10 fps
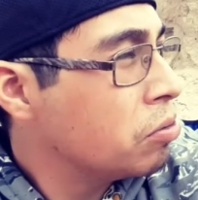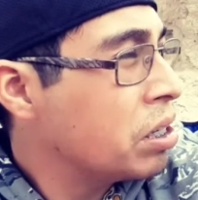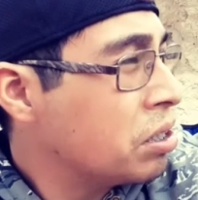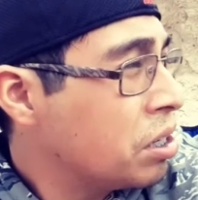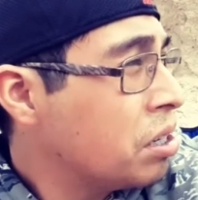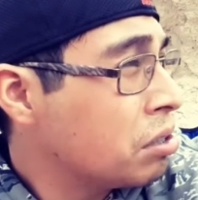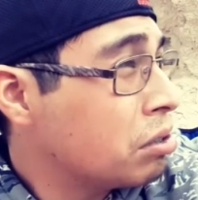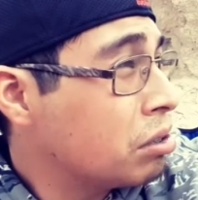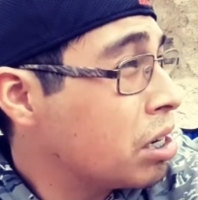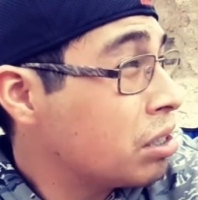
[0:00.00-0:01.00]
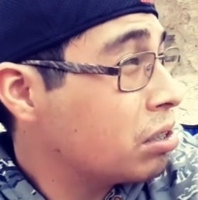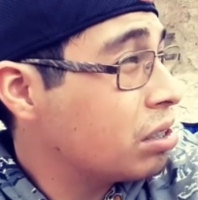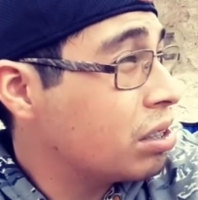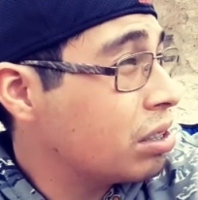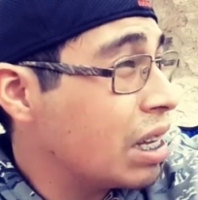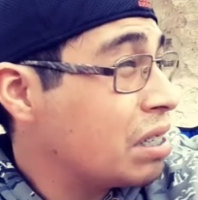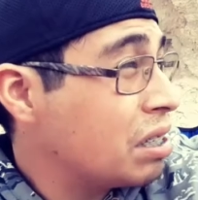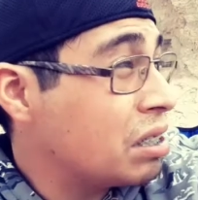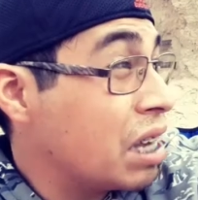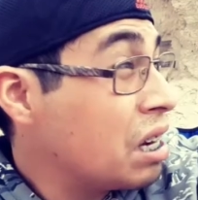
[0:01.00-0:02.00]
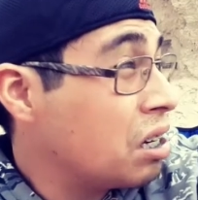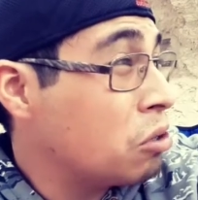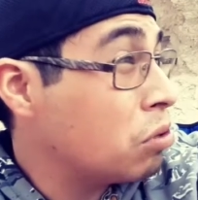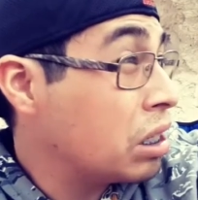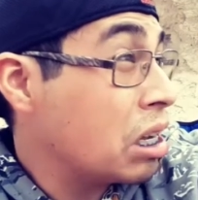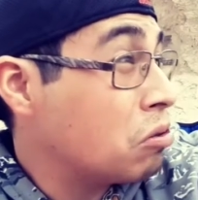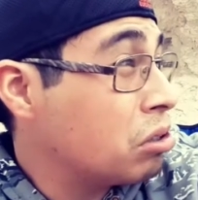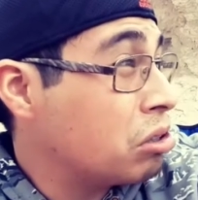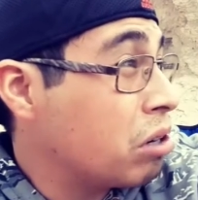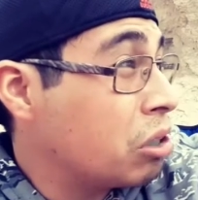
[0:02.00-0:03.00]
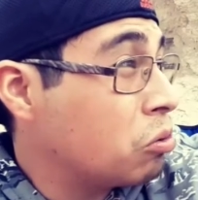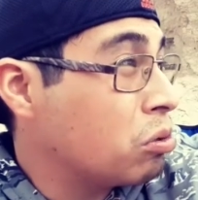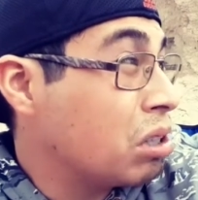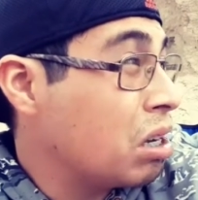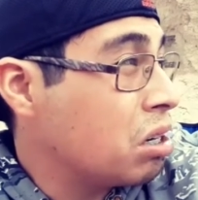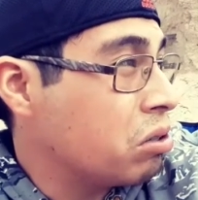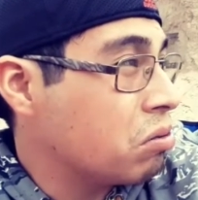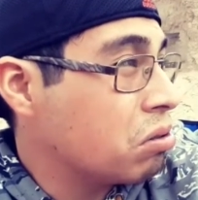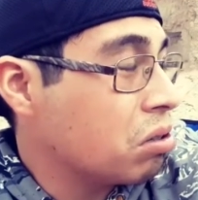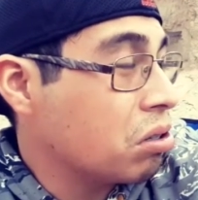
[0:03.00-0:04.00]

Well, yes, that's that's exactly what I was trying to tell you.